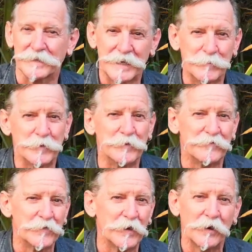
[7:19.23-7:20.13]
like chemical
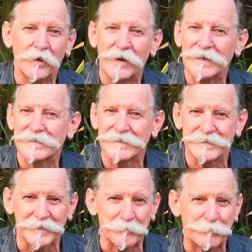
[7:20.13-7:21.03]

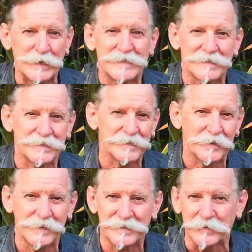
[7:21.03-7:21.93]
fertilizers and
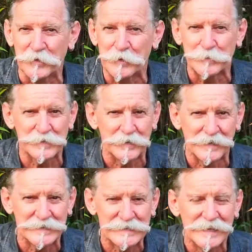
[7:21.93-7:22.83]
pesticides and
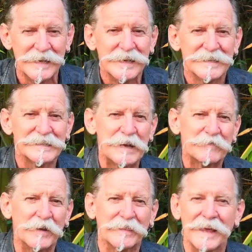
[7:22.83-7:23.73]
herbicides, stuff
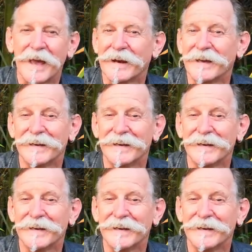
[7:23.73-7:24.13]
like that.